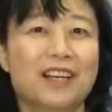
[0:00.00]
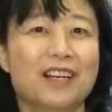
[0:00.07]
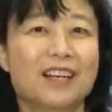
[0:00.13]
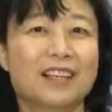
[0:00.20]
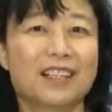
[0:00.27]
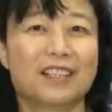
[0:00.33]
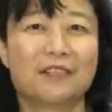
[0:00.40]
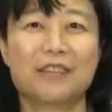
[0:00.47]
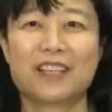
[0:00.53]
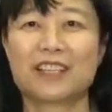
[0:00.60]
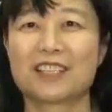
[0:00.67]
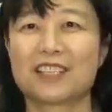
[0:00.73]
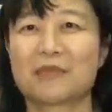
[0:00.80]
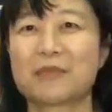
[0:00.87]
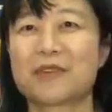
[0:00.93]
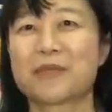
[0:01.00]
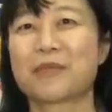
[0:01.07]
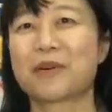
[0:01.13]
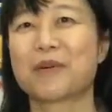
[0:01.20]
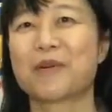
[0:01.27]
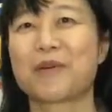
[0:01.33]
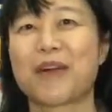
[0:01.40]
uh, Innovation Award
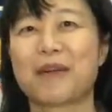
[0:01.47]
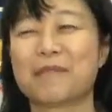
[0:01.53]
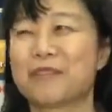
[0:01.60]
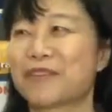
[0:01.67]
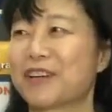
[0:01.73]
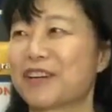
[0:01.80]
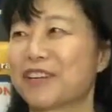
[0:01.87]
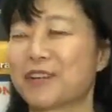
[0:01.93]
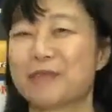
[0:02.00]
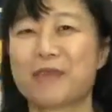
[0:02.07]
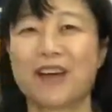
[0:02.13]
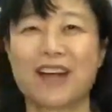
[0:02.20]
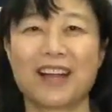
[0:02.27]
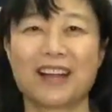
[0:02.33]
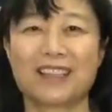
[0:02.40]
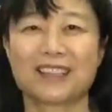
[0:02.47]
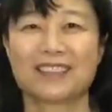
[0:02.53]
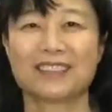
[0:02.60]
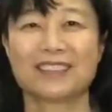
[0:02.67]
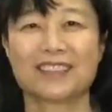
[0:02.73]
Program for our new product.